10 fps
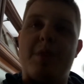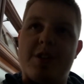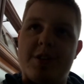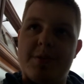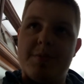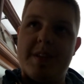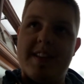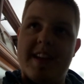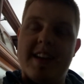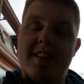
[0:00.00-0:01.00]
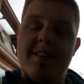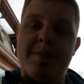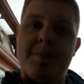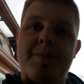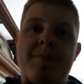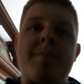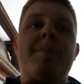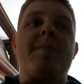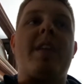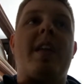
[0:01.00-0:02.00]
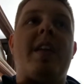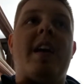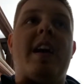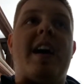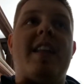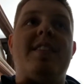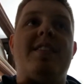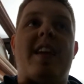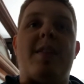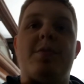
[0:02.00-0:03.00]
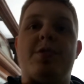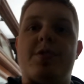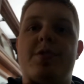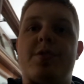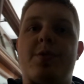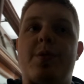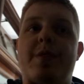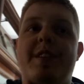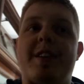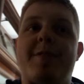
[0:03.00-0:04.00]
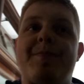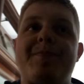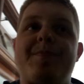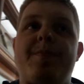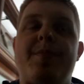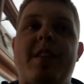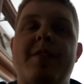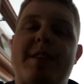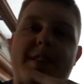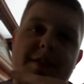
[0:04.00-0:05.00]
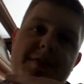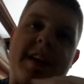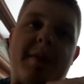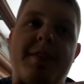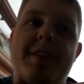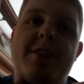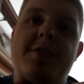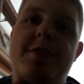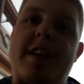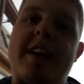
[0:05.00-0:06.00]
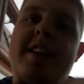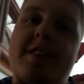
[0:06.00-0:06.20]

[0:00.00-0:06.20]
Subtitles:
so the picture would be taken. And it was just so if you kept your face straight, you